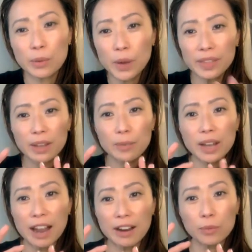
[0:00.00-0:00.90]
The one thing
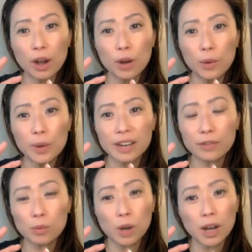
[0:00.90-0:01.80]
we we always
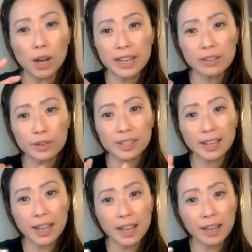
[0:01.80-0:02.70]
never want either is a
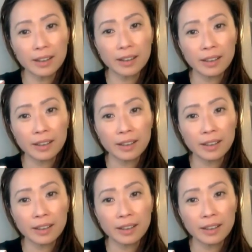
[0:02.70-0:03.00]
kink